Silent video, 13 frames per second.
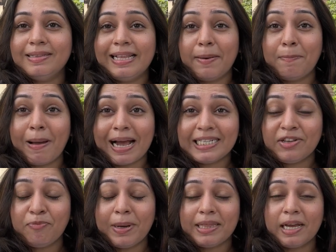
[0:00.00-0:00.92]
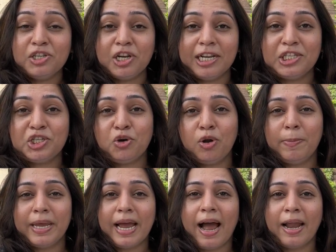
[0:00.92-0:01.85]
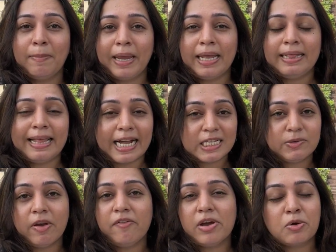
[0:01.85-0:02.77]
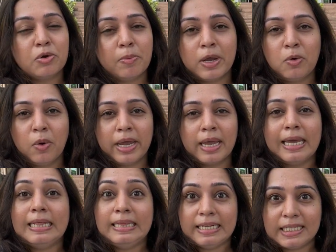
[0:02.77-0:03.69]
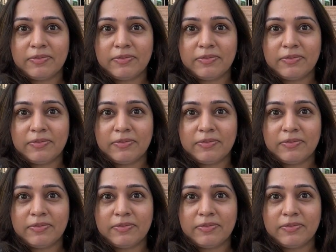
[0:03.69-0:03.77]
That massive Patanjali store behind me, that's where we are going to be going in this